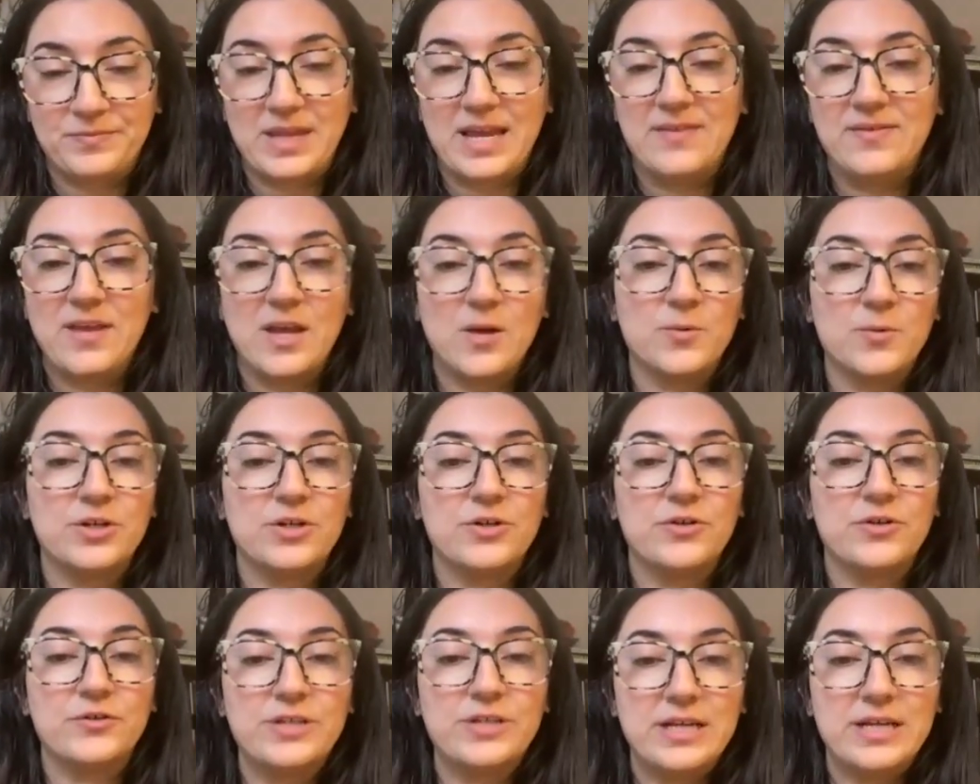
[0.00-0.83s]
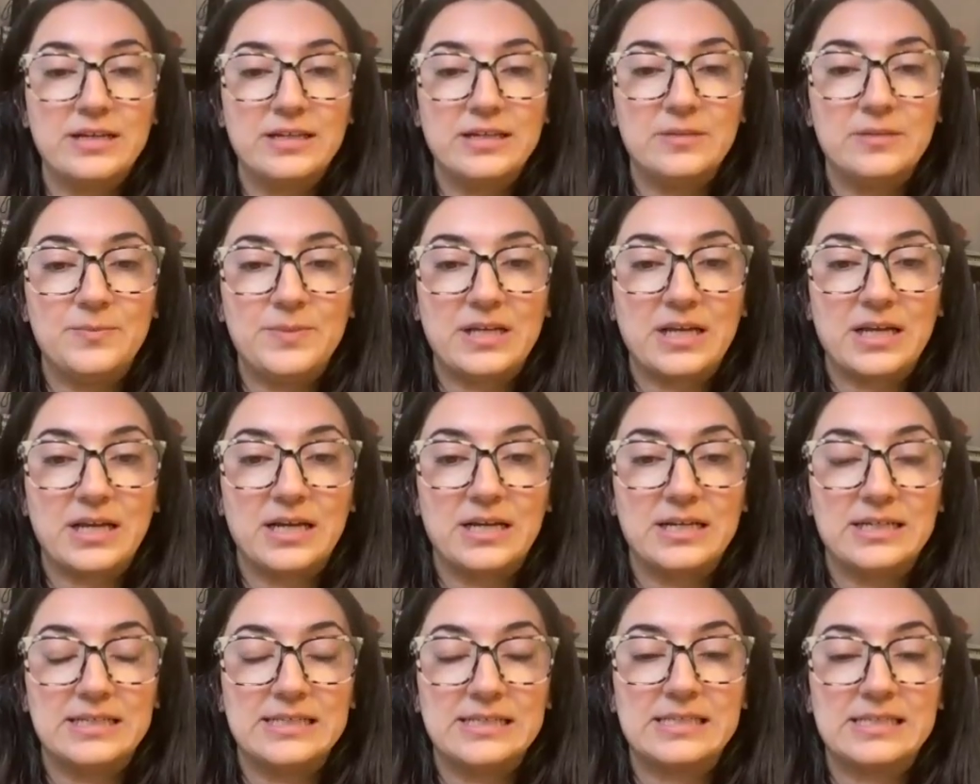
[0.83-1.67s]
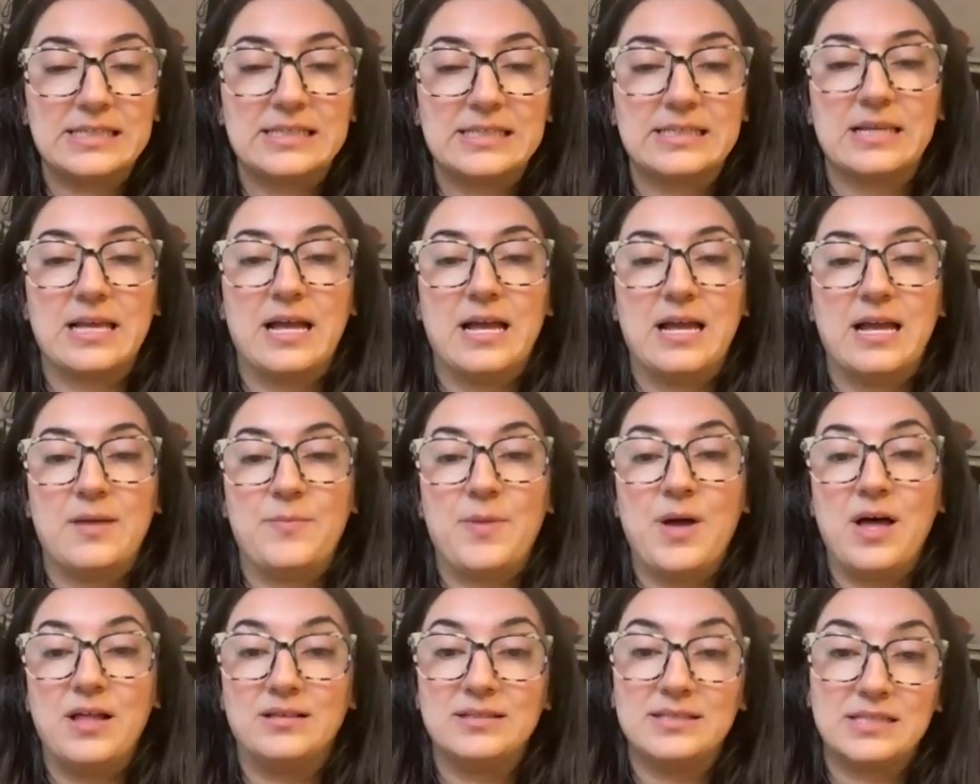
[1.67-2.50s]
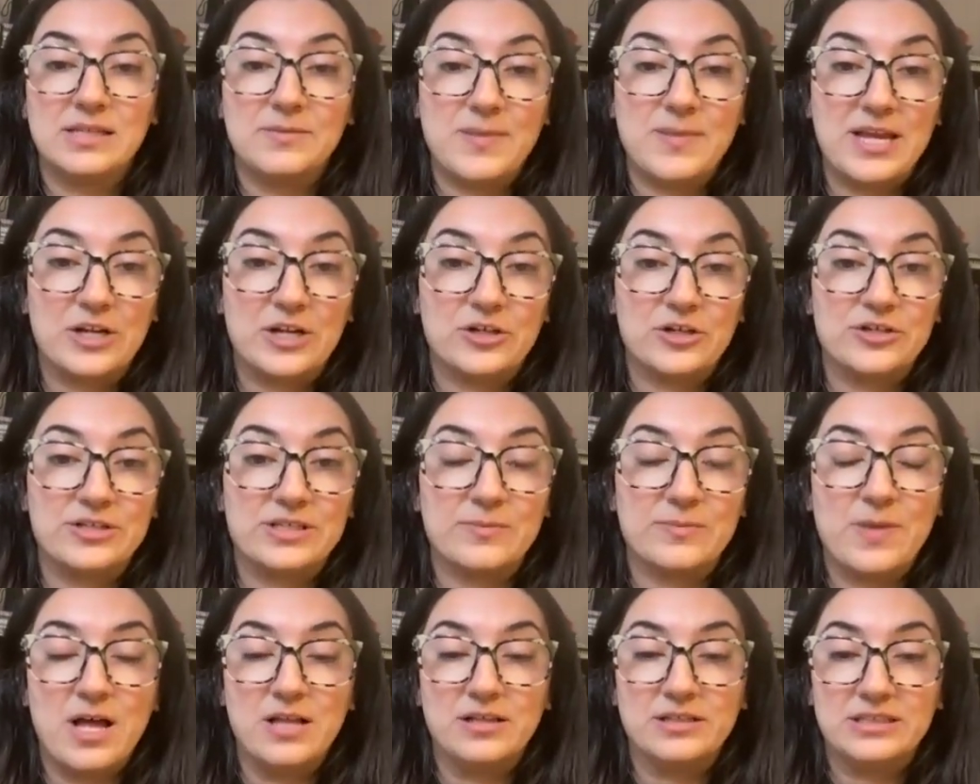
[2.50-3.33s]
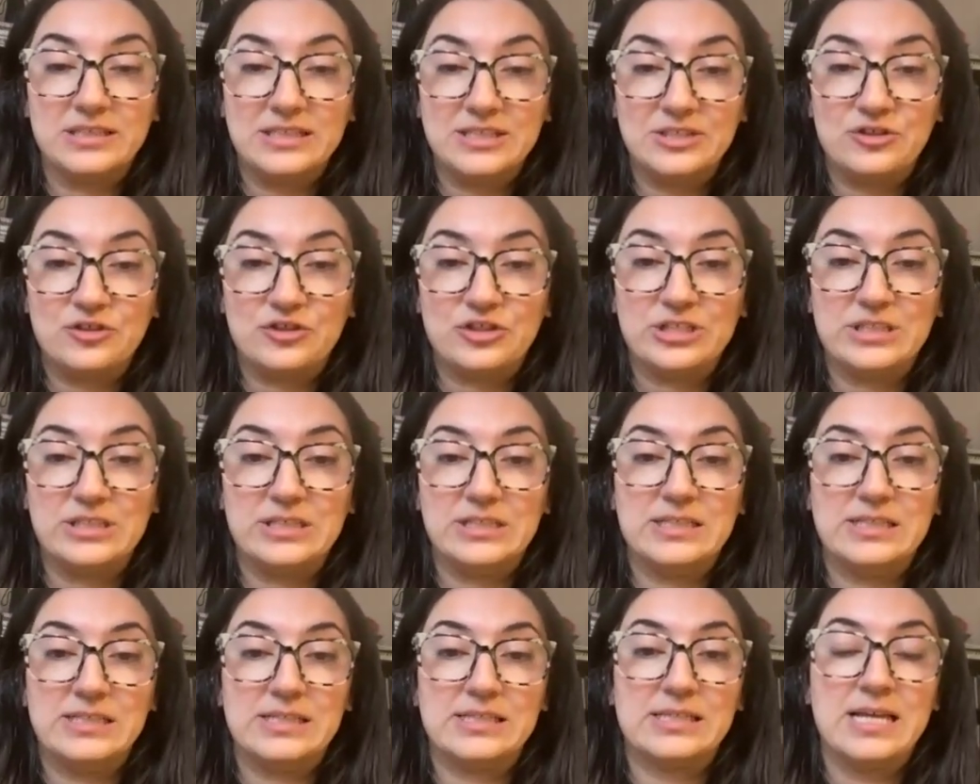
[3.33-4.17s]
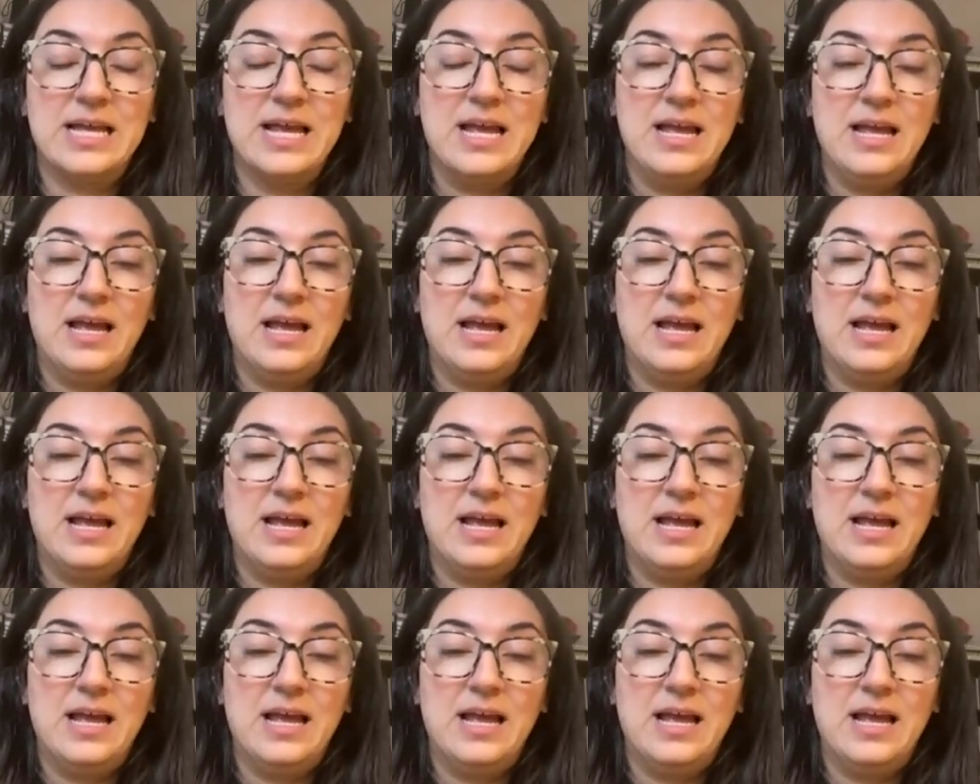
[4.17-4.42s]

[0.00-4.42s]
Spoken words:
and they were created because policymakers and politicians